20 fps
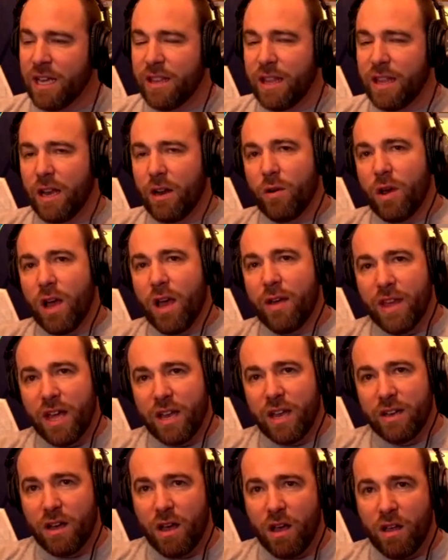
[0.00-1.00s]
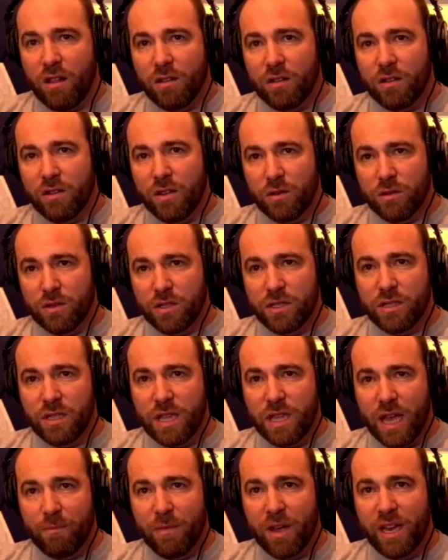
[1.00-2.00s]
they don't have
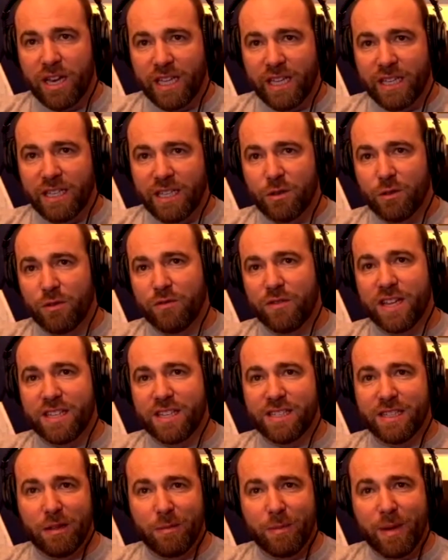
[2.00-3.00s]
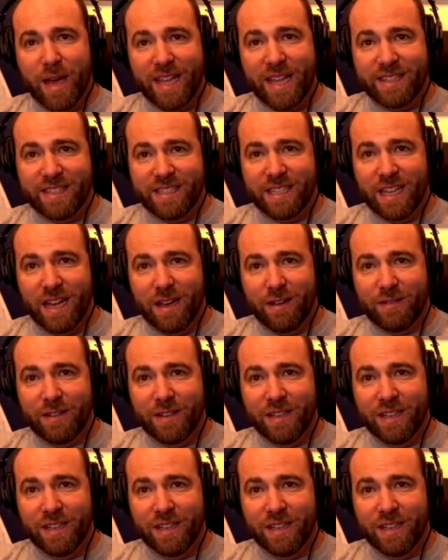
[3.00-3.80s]
that money to invest in the bad stuff.